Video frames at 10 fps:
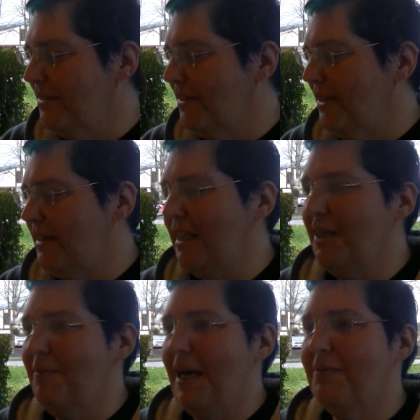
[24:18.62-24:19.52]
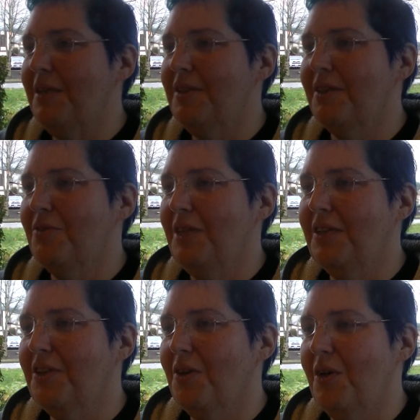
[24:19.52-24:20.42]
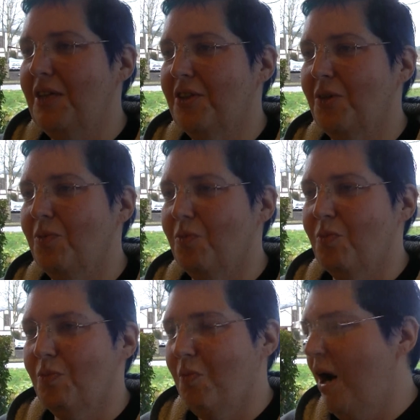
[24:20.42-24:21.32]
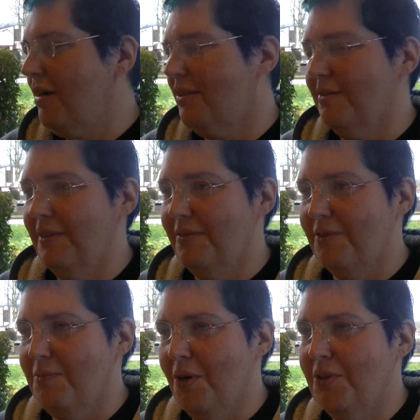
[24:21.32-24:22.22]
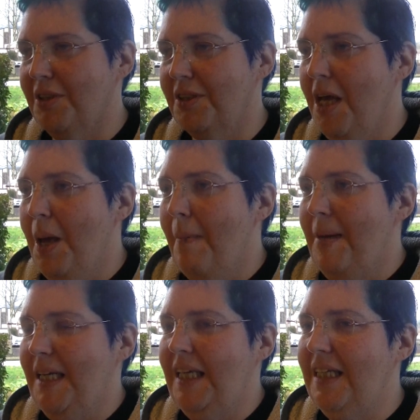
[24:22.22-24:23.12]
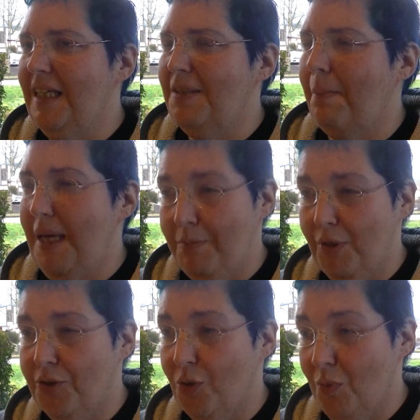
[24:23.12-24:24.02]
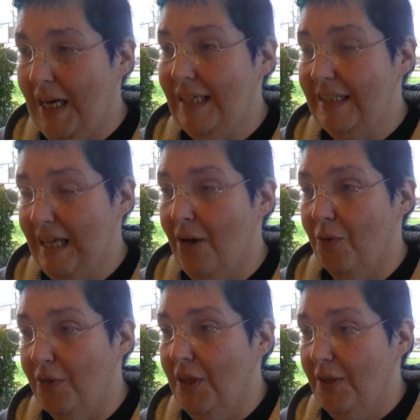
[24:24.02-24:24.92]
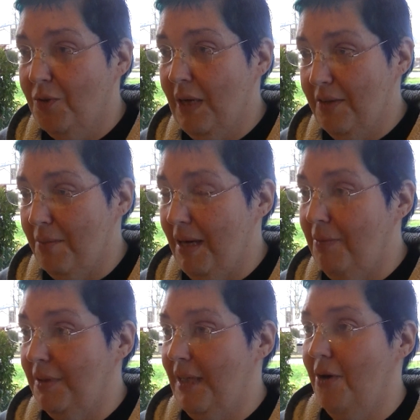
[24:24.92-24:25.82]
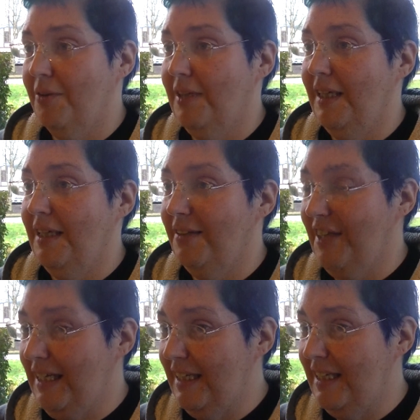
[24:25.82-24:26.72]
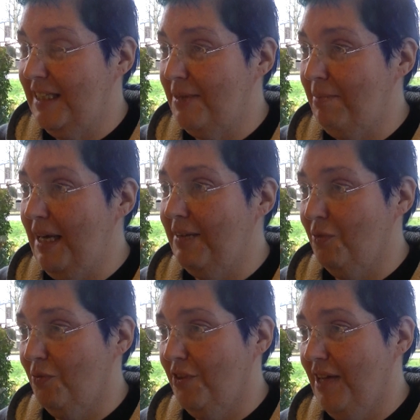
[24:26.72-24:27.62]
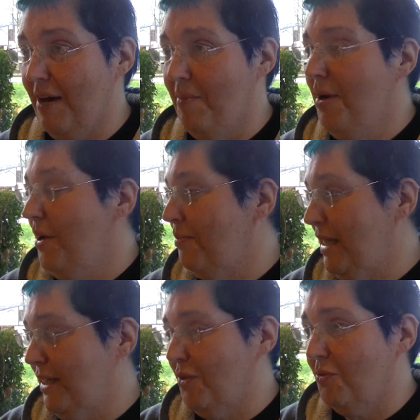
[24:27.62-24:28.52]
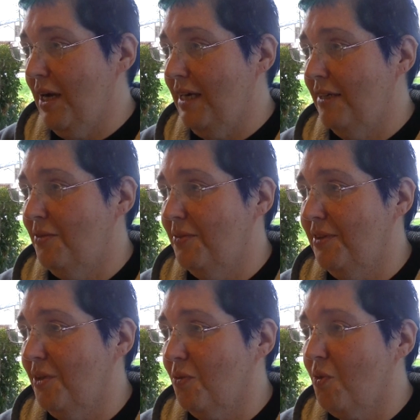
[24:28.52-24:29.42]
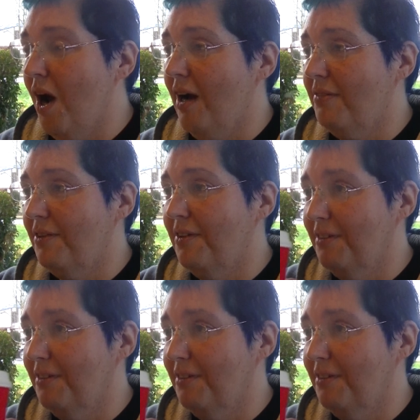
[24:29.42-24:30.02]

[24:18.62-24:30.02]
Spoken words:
the 10 Commandments into rocks for Moses, but he needs people to write it down, write the Bible down. He needs a pen for them, but he can write it into rock for us.